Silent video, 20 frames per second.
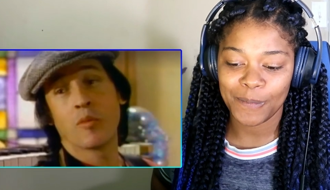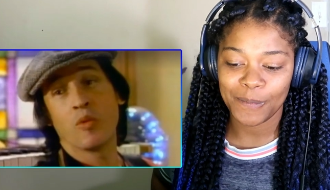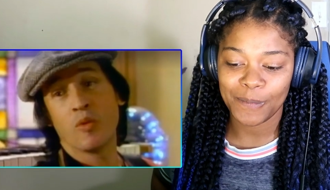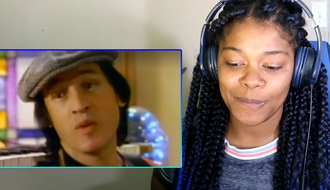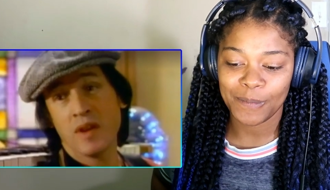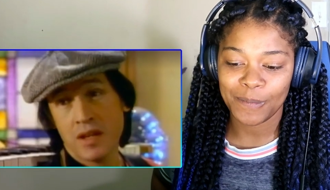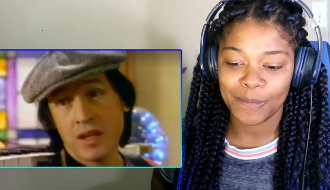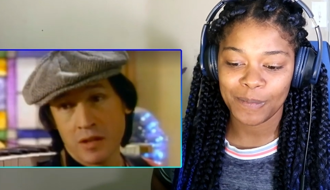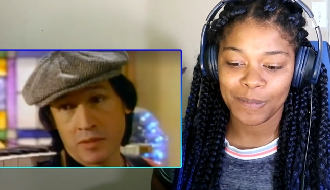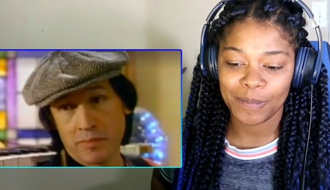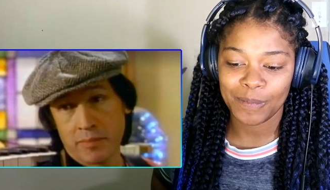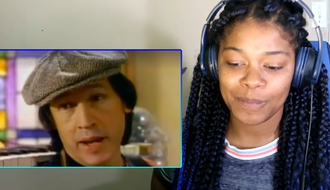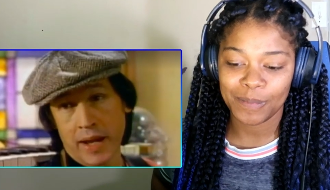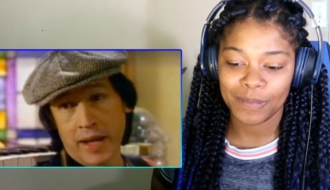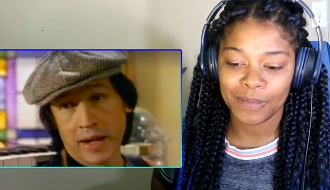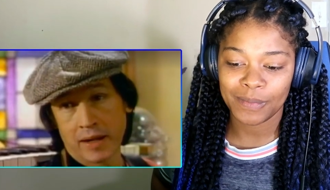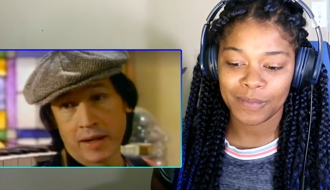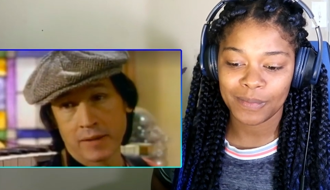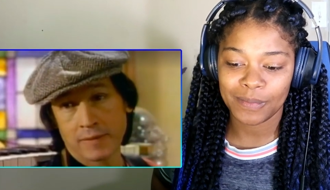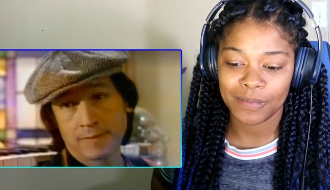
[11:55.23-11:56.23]
Speaker 1: real
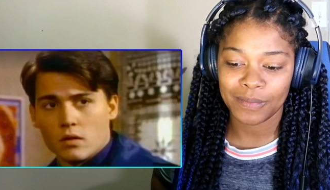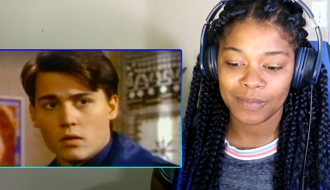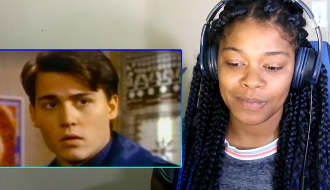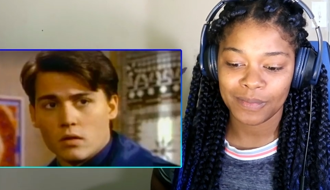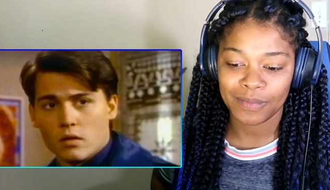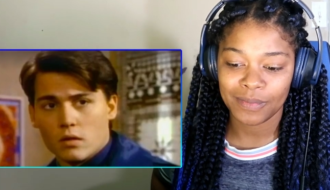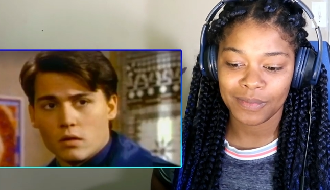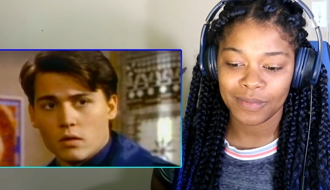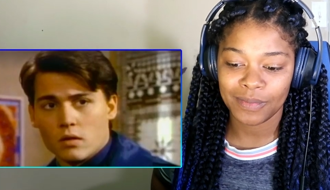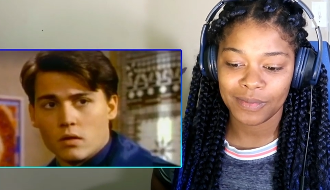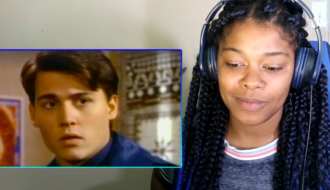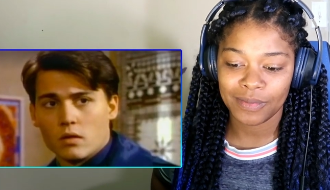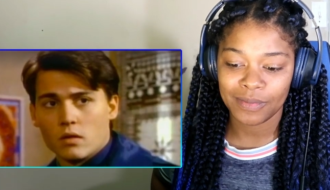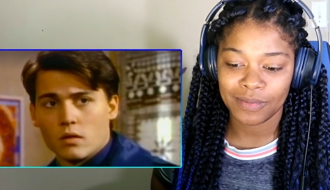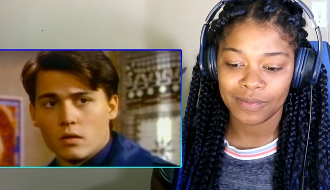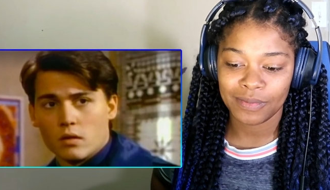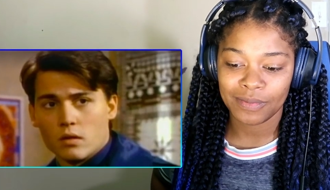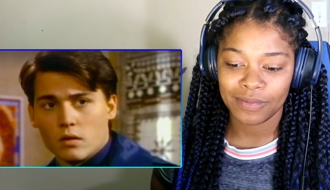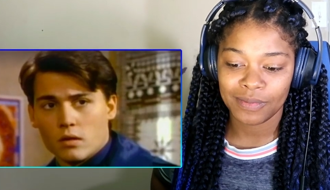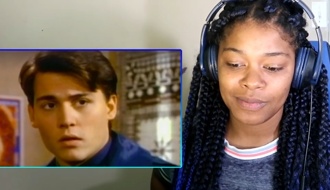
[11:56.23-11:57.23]
battle. You
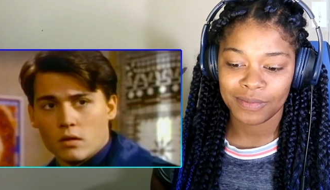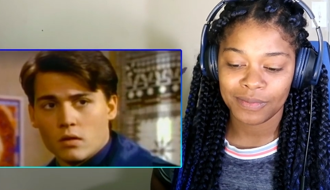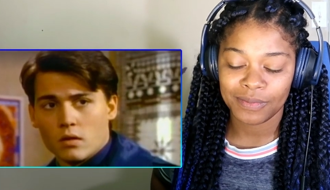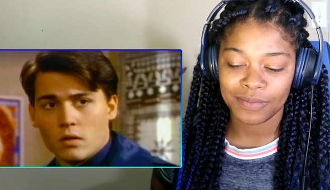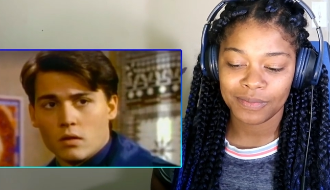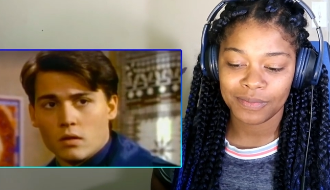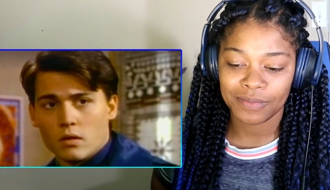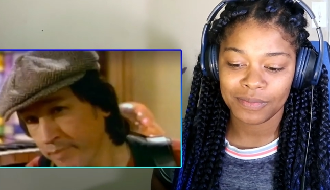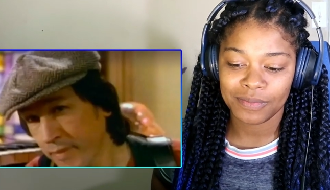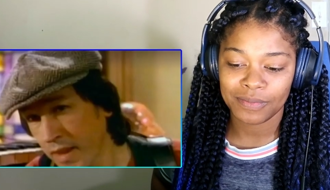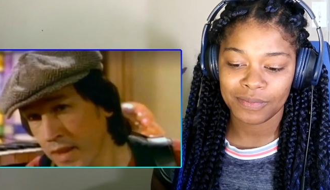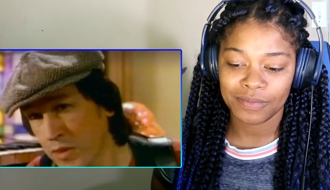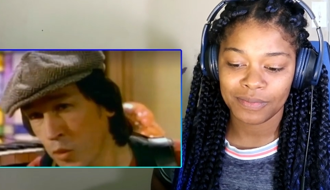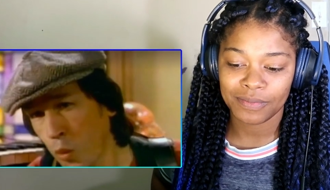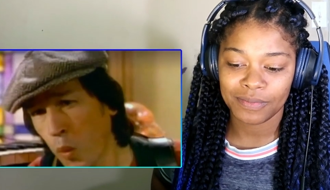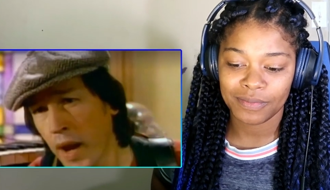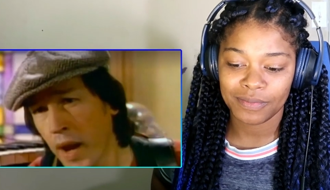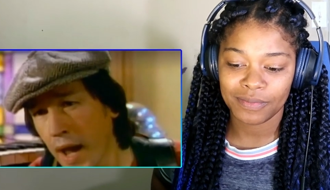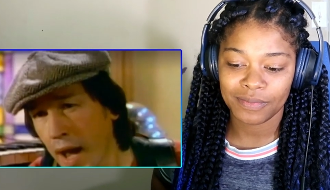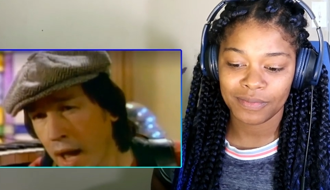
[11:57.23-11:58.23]
see, the
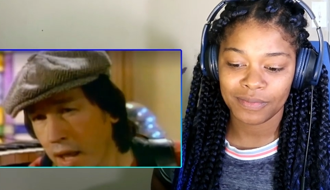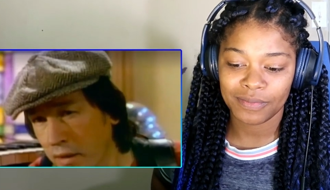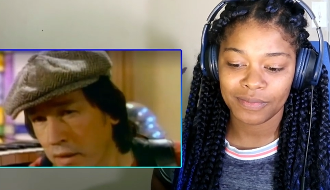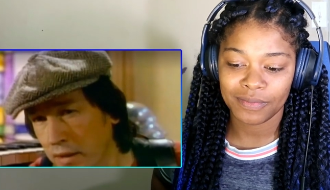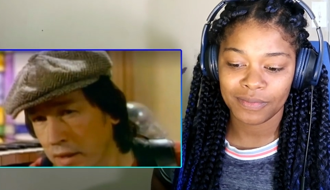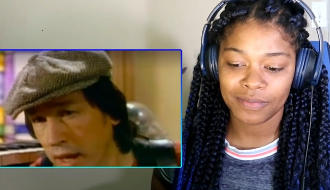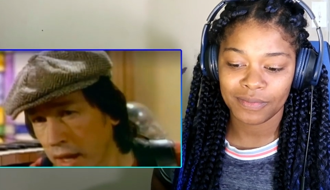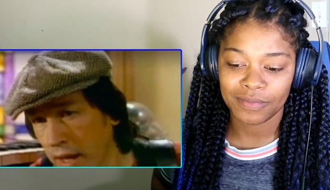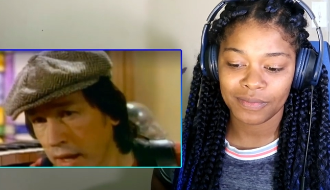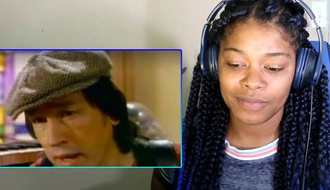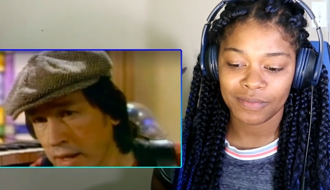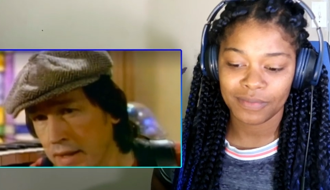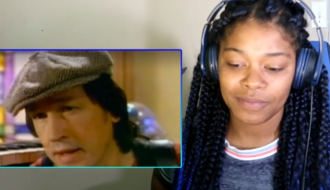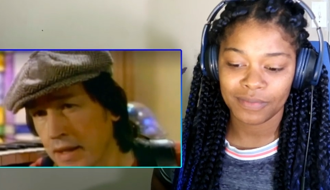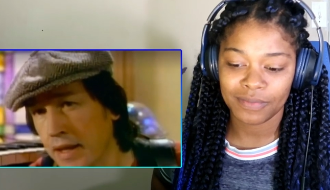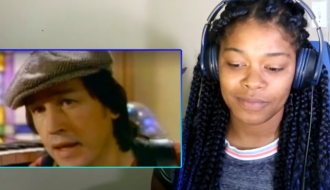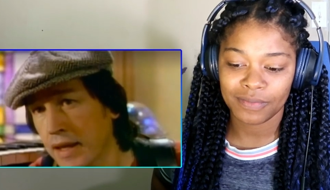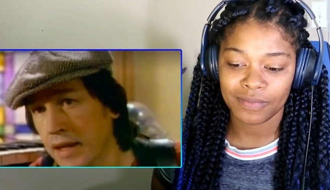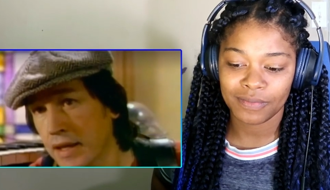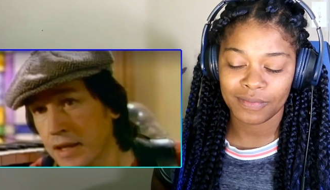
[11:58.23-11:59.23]
way I look at it,
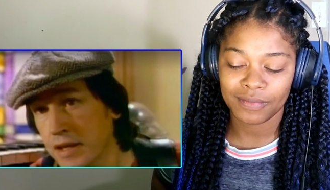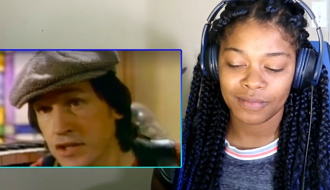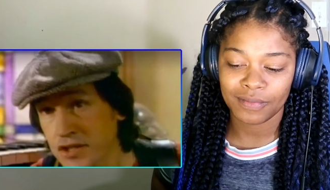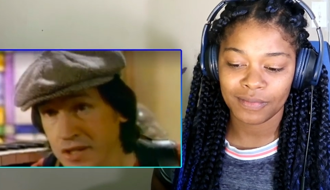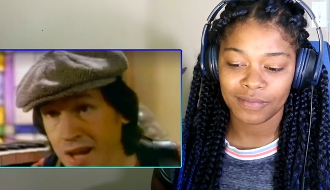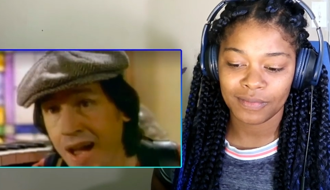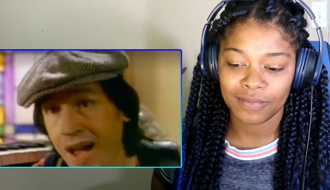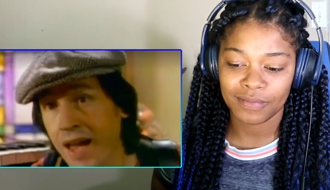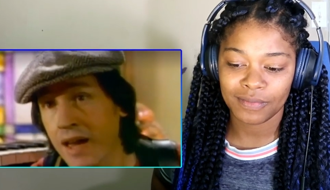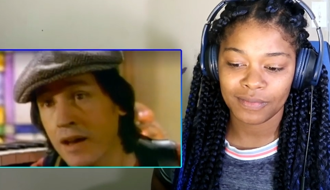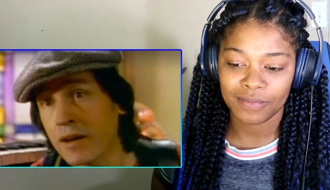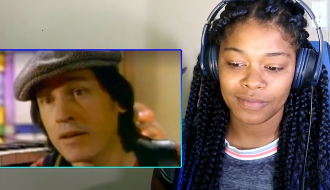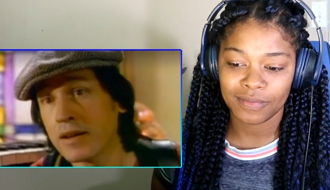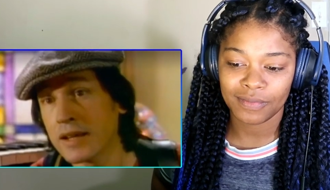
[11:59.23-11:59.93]
Child